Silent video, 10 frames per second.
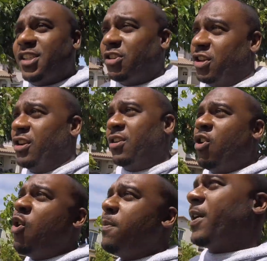So the
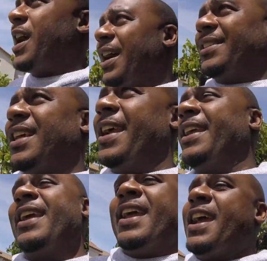Uber guy's like,
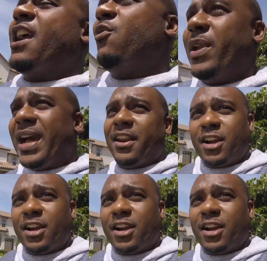hey, we gotta